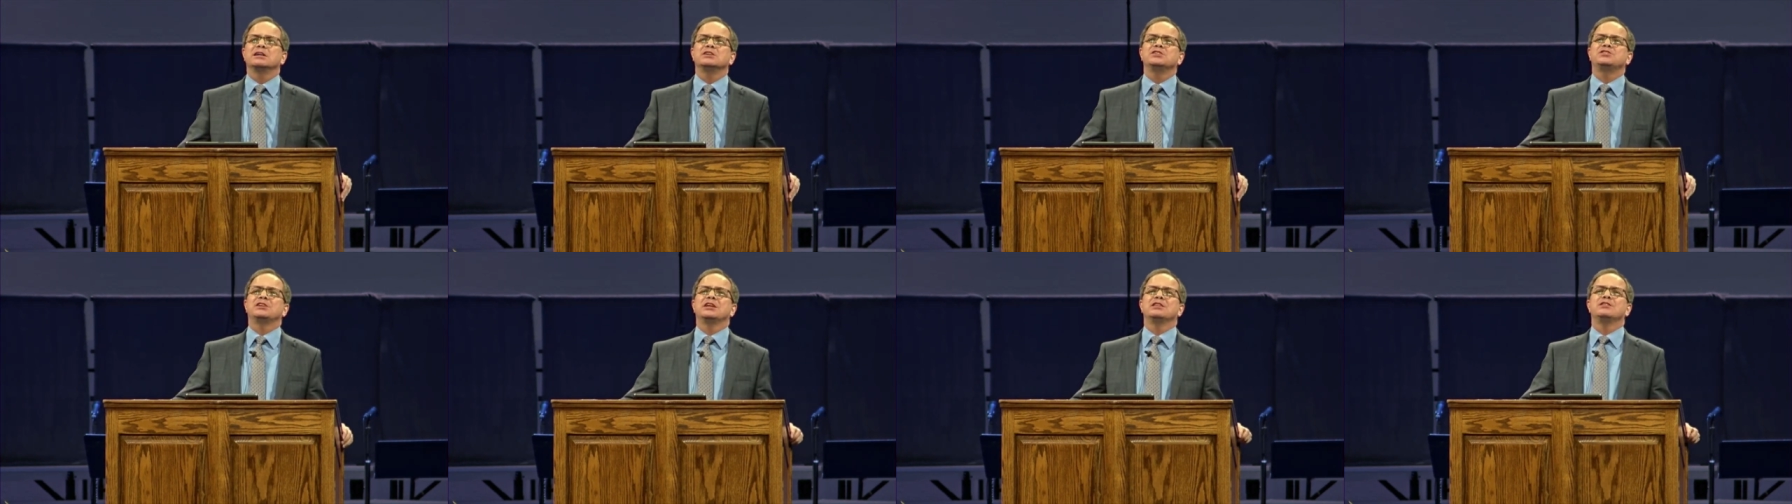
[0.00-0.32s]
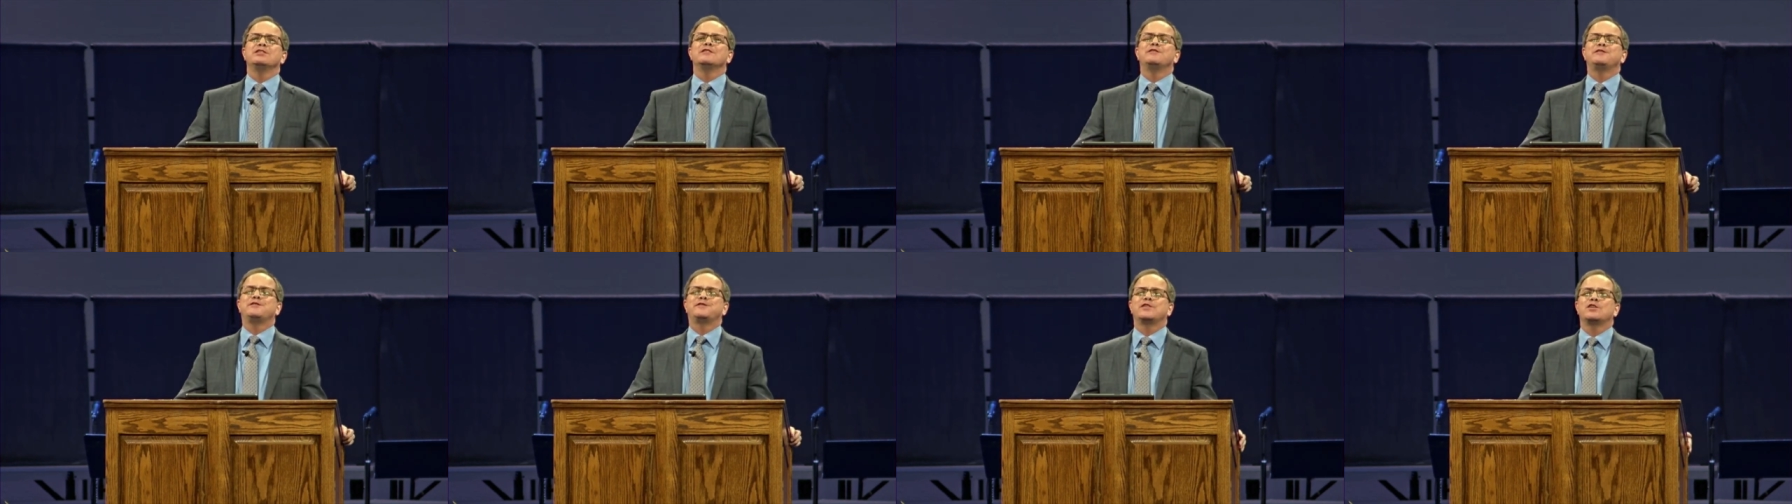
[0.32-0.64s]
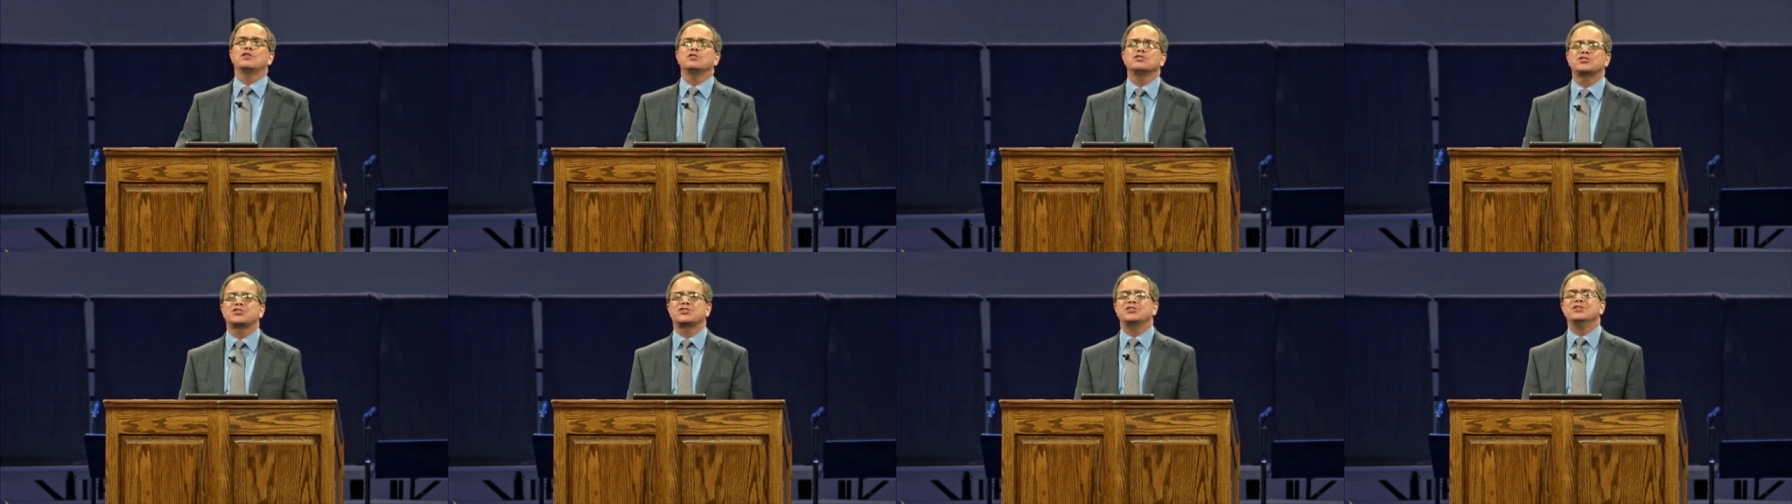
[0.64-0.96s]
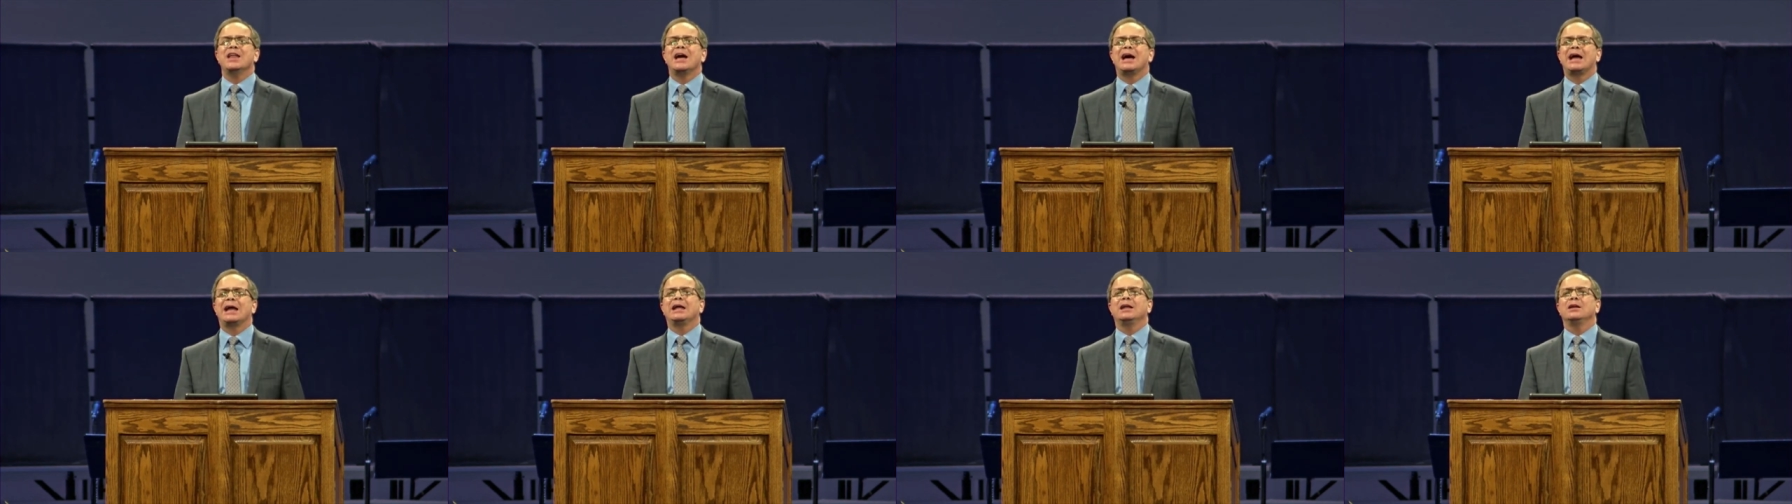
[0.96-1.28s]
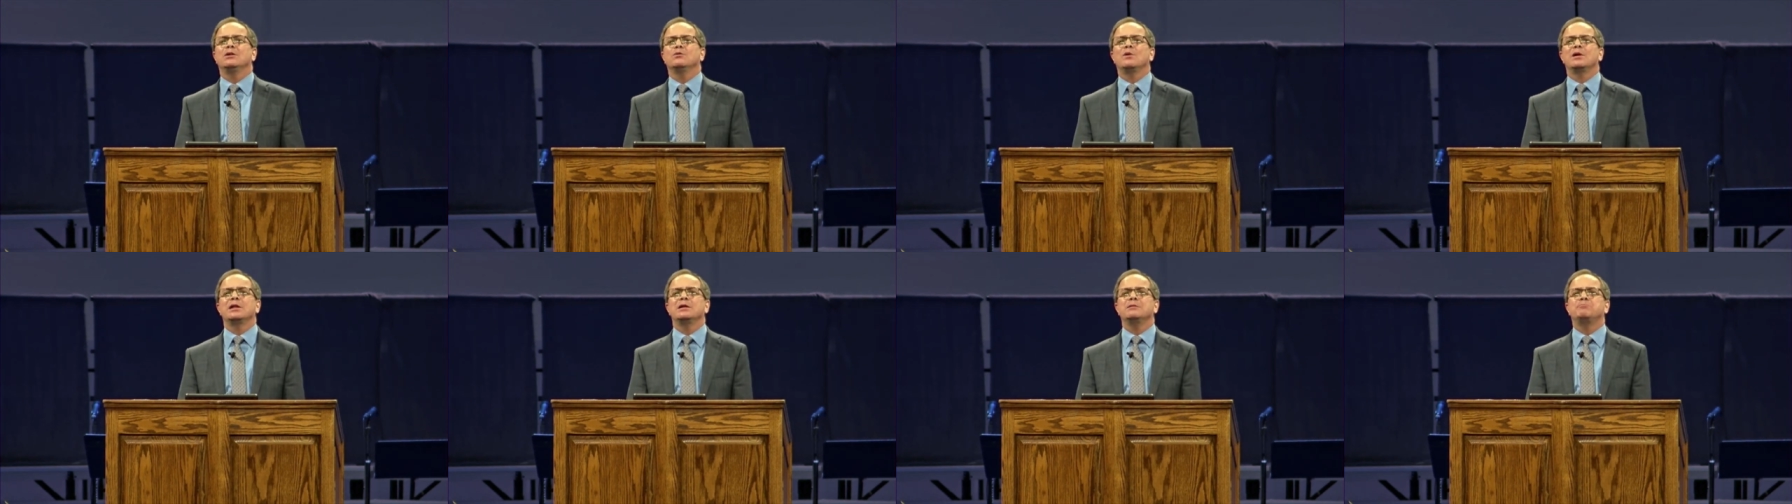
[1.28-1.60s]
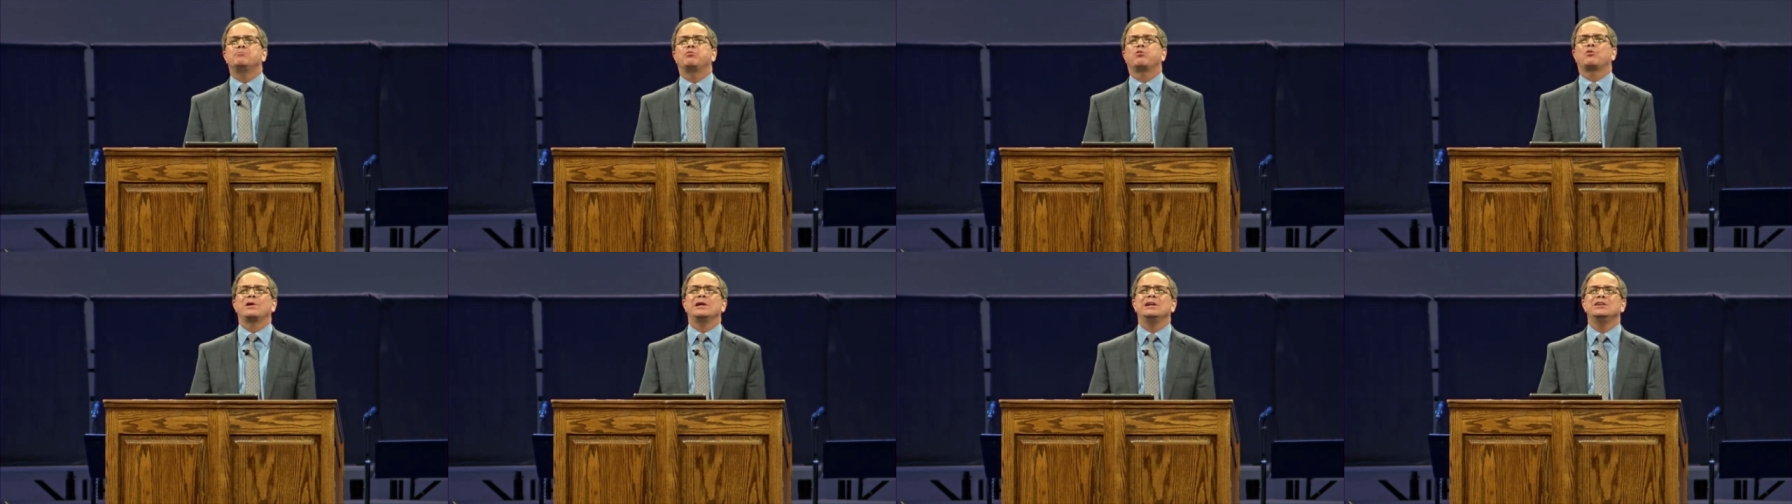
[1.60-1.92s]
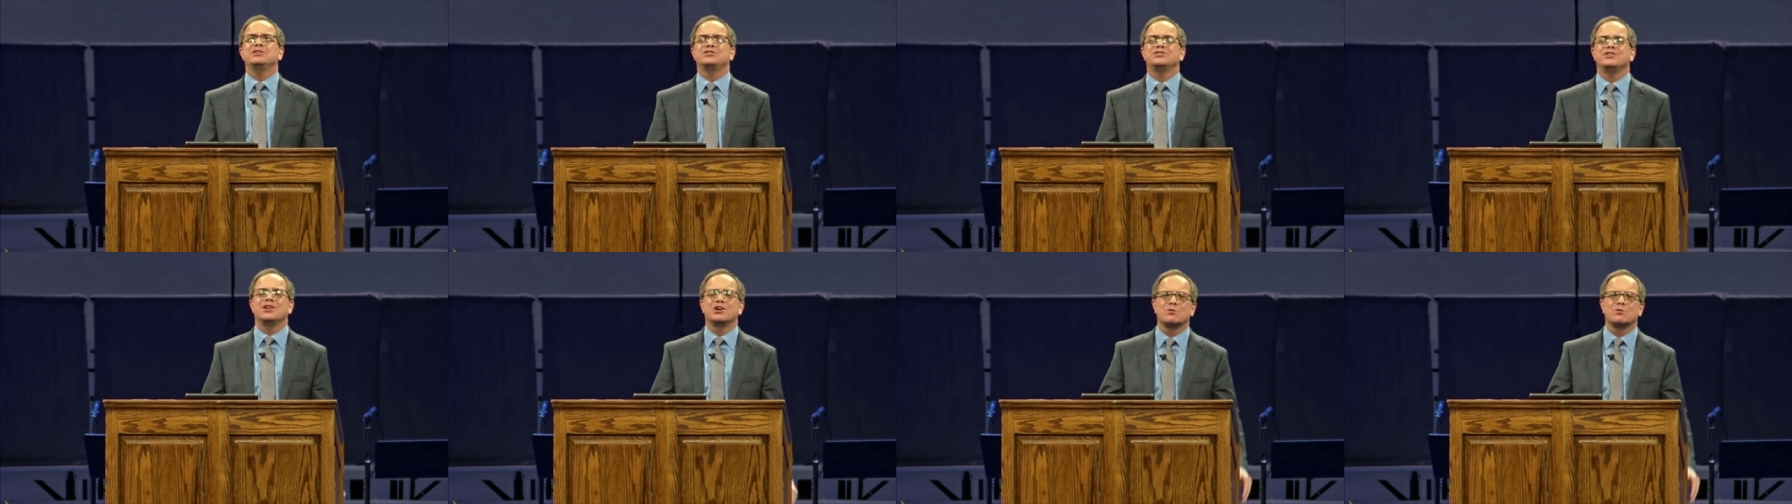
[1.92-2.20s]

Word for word: He said the first night when he preached,